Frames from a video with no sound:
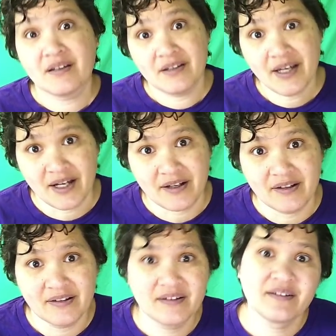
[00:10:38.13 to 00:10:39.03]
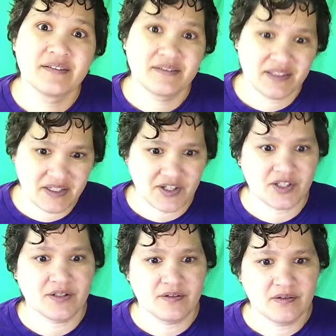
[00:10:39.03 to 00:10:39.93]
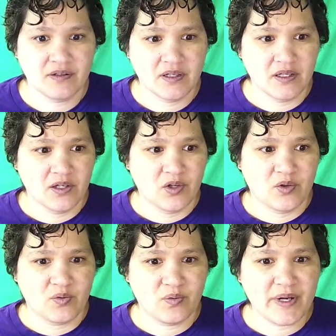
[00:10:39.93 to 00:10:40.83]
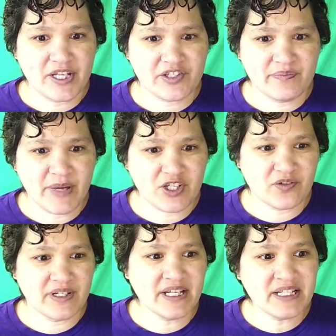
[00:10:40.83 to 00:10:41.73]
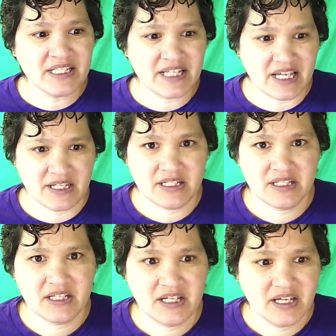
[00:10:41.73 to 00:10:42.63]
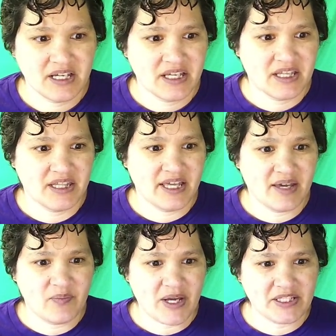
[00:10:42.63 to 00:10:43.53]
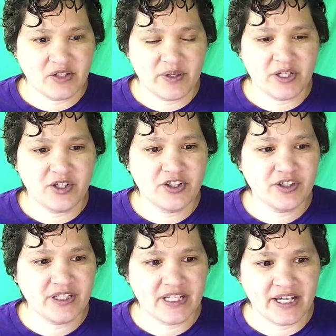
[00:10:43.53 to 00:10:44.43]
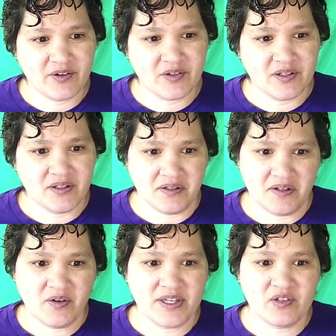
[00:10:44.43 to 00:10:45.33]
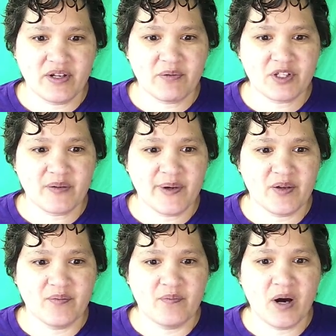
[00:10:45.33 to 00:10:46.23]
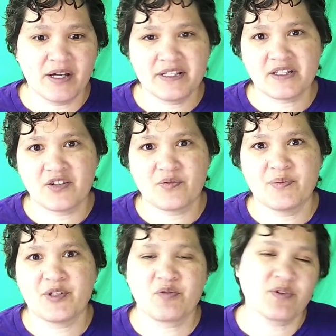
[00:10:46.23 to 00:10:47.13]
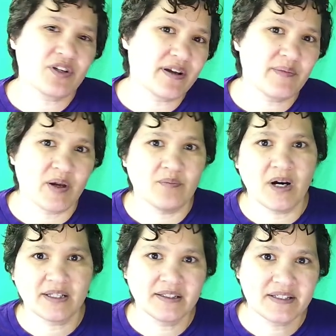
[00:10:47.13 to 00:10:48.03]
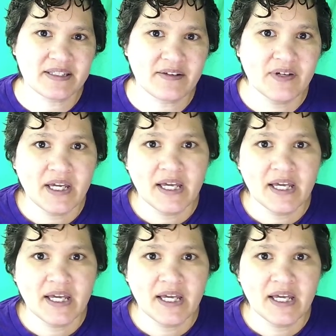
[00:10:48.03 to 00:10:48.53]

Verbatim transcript: Yeah, discussion. Rates measured indicate that bacteria could account. Okay, so now we're talking about modest contributions. We're talking about modeling stuff.